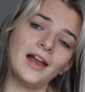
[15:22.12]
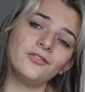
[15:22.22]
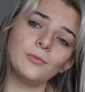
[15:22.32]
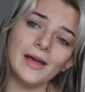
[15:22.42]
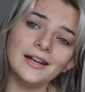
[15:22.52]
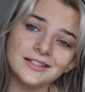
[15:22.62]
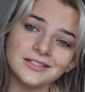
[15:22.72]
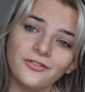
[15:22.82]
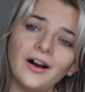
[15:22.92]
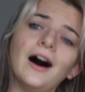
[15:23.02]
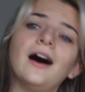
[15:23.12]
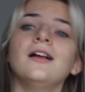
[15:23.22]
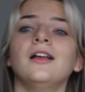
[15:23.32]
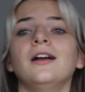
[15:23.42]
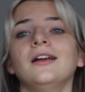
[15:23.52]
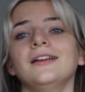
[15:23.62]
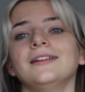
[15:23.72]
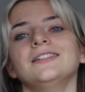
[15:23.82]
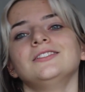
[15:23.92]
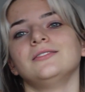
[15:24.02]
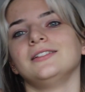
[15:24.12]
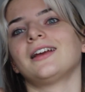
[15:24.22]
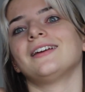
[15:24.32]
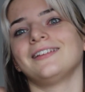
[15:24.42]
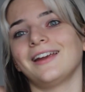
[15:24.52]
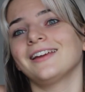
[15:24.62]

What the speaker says: And if you made it this far, it